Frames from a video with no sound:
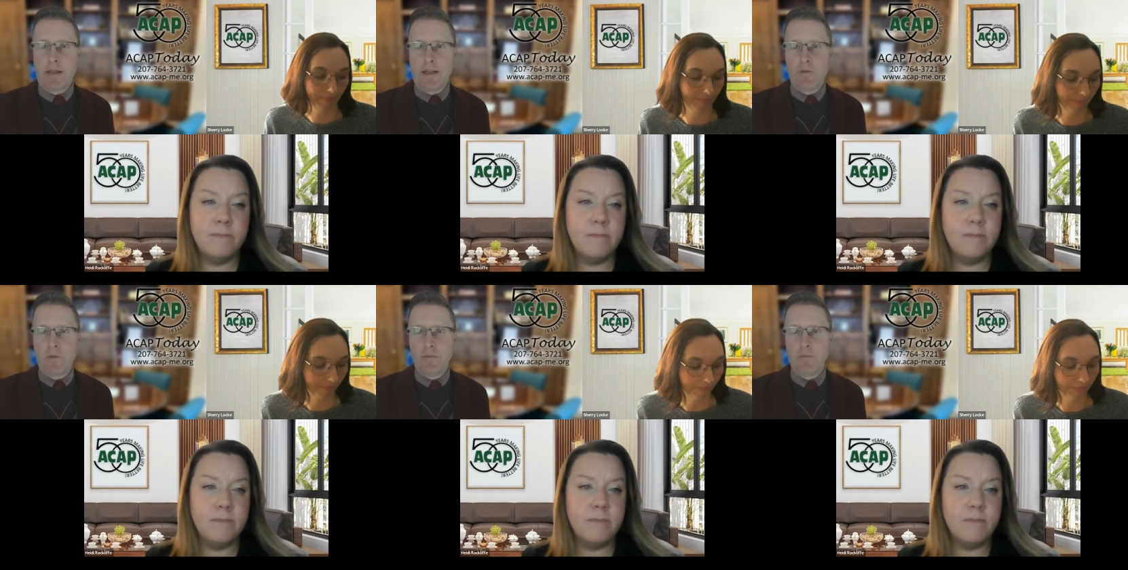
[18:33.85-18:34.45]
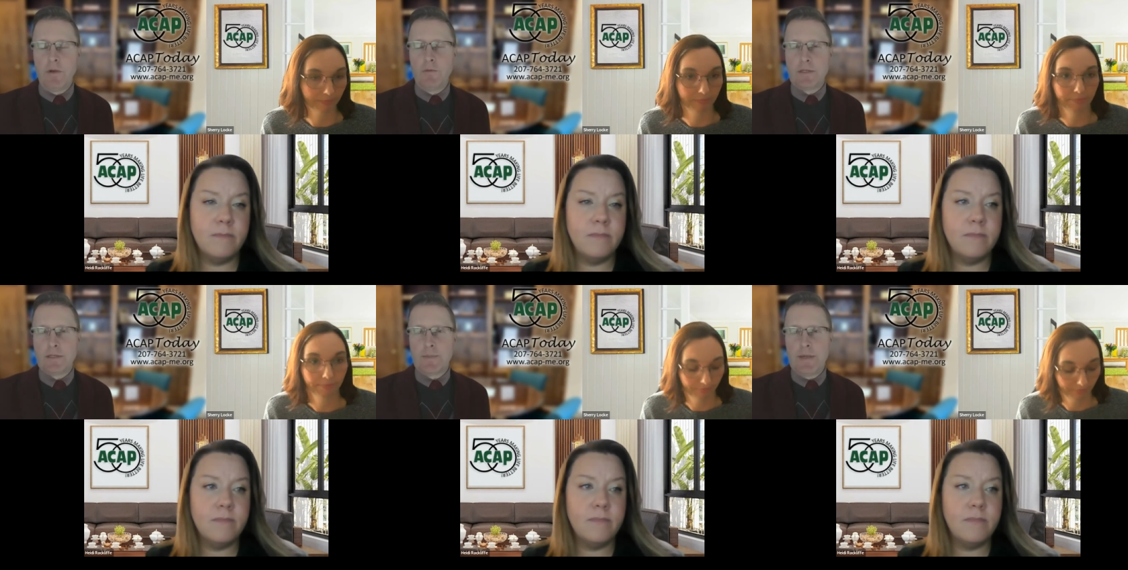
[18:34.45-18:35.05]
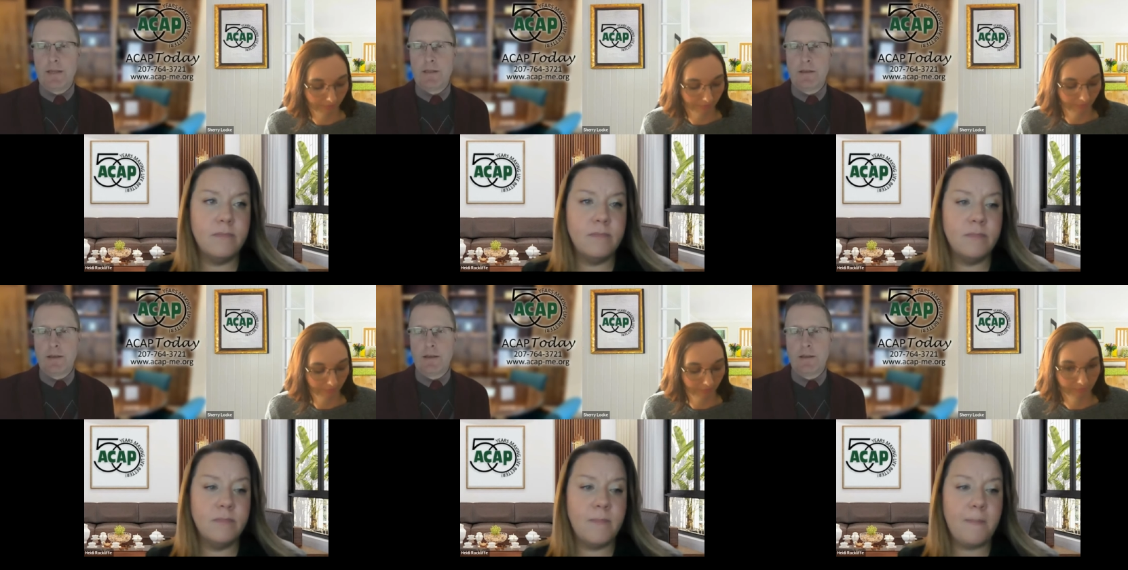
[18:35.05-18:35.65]
Speaker 1: I'll have you on mute to speak
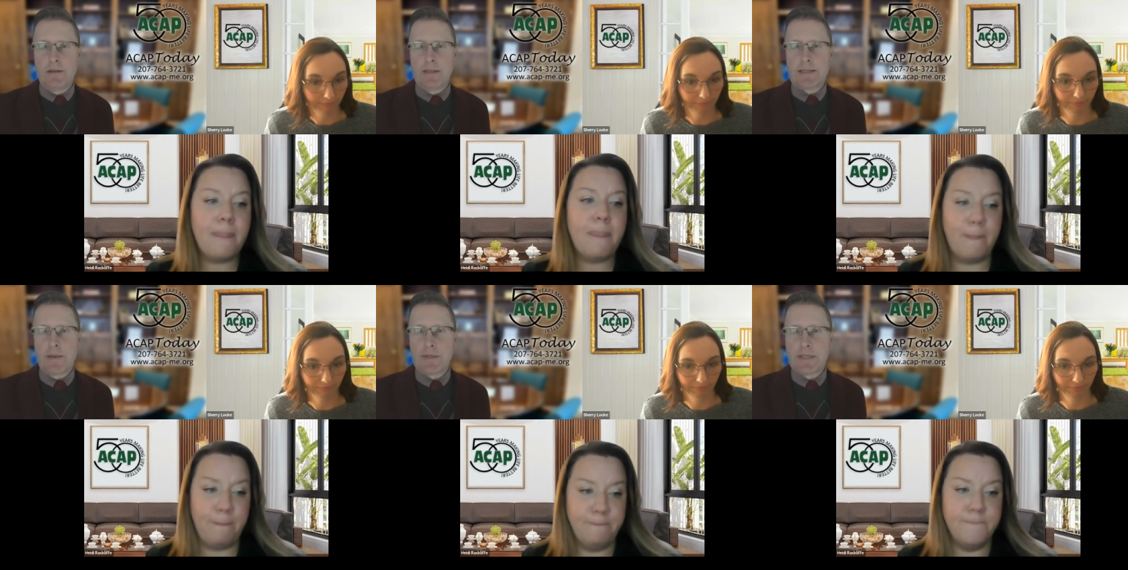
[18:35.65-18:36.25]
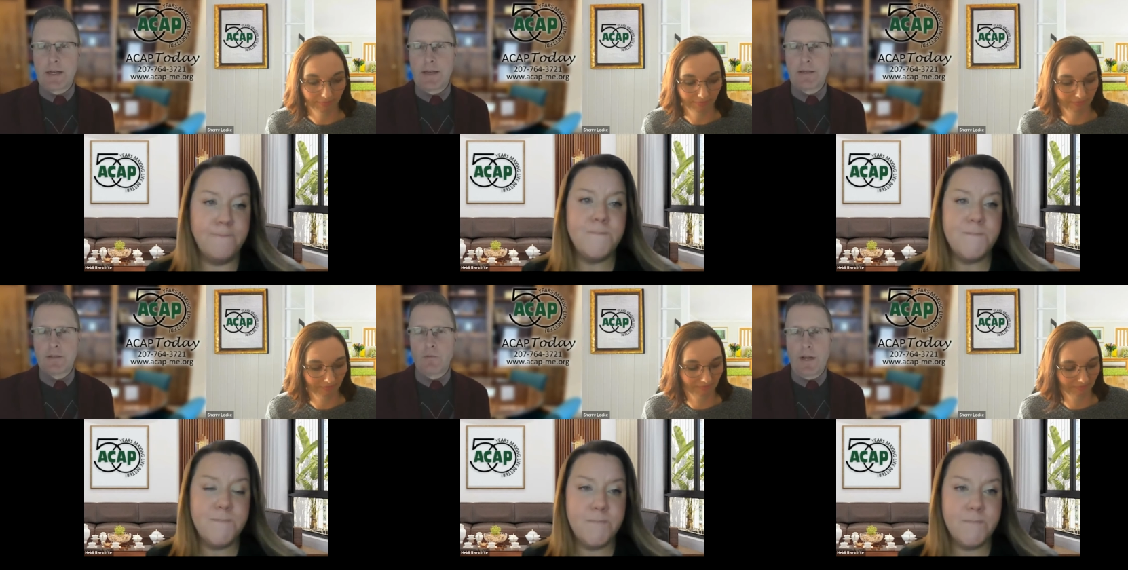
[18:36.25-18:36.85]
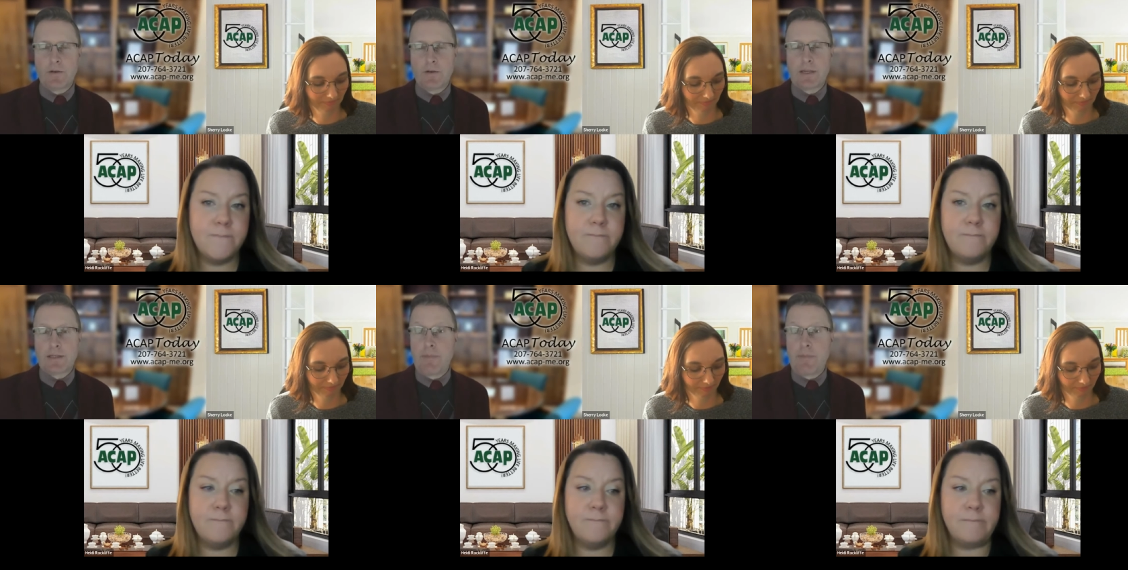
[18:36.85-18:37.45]
to the to the subsidized renters
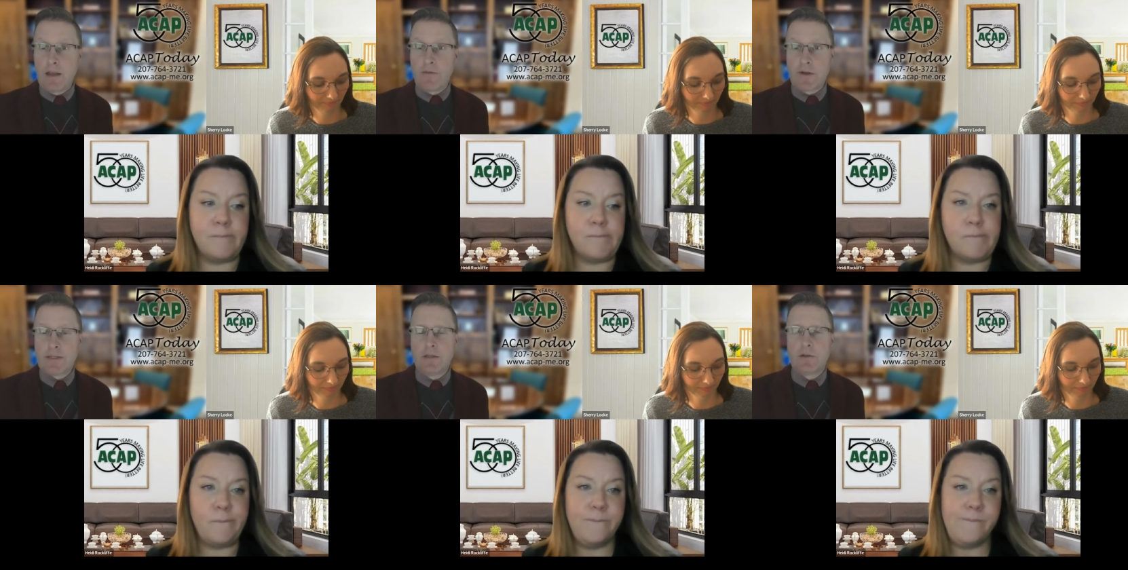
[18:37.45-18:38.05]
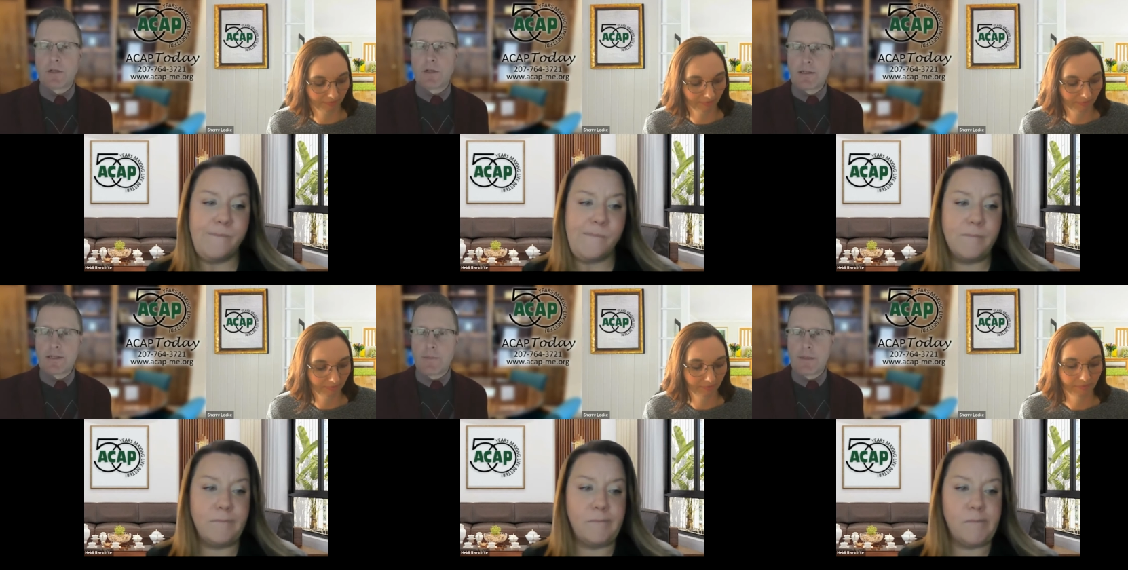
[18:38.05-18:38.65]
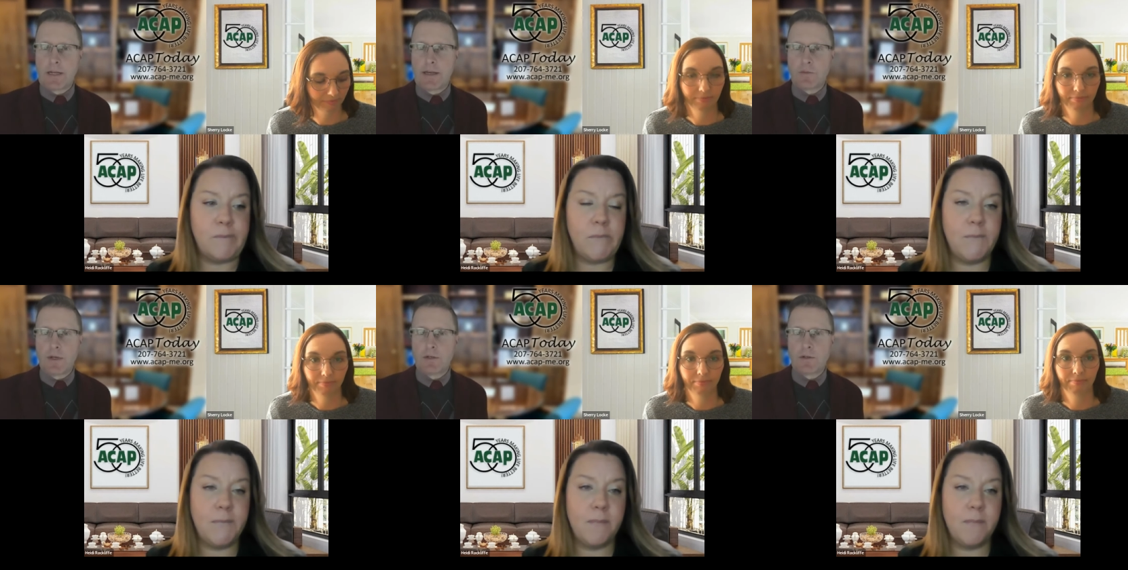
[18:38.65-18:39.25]
because many of our seniors are
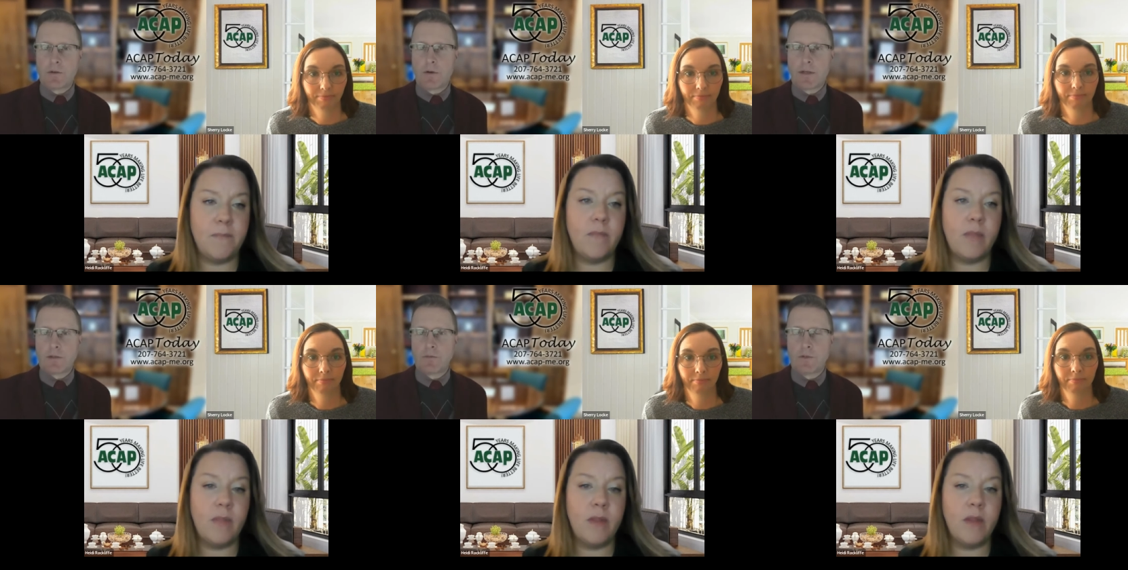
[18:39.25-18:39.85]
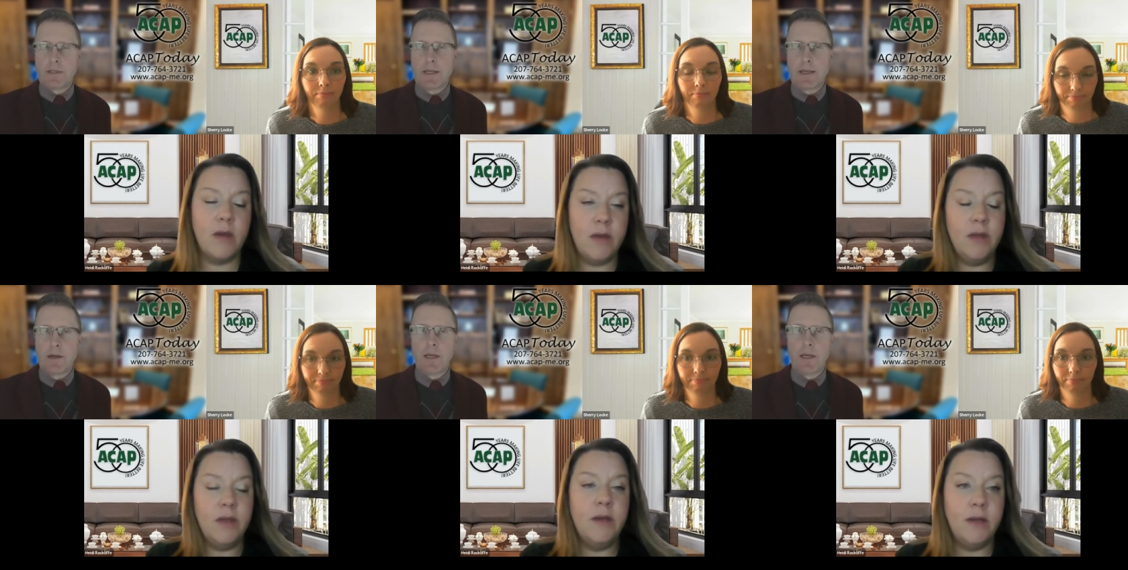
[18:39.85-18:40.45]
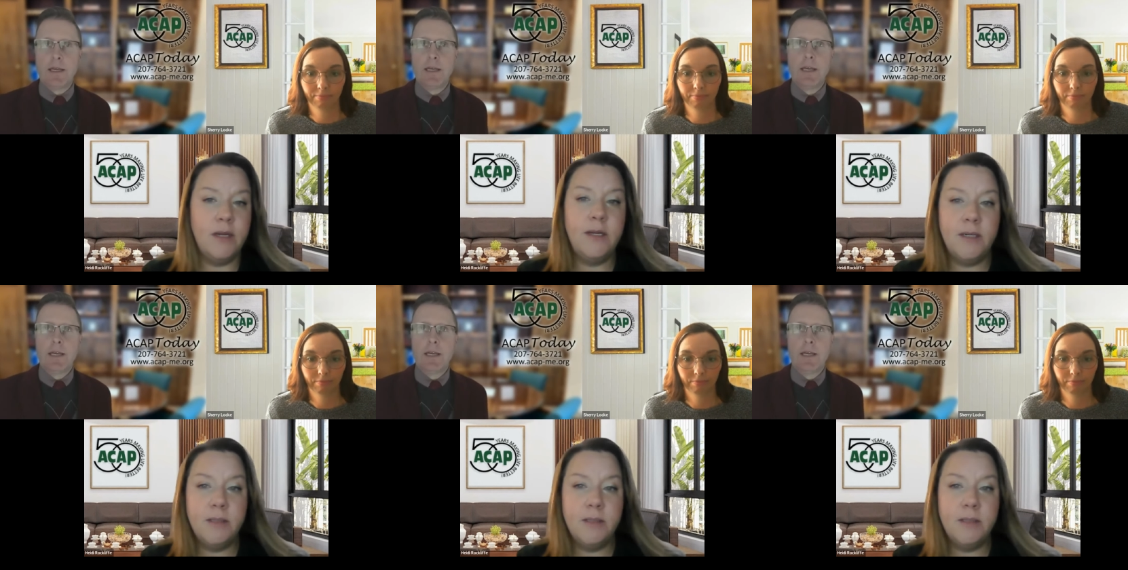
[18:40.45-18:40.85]
subsidized renters across Aroostook County.